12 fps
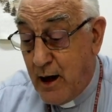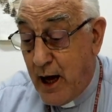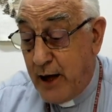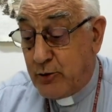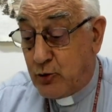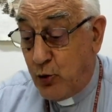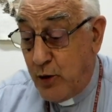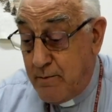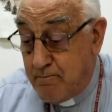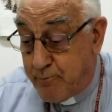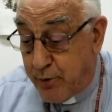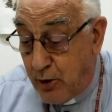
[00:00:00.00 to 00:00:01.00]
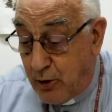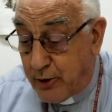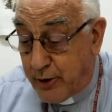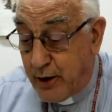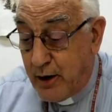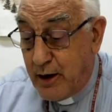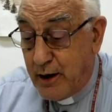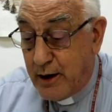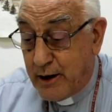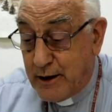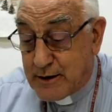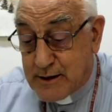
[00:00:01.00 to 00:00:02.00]
and to implore
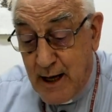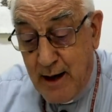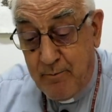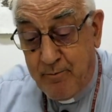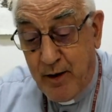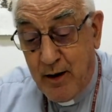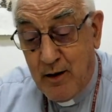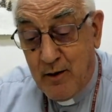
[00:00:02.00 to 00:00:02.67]
His help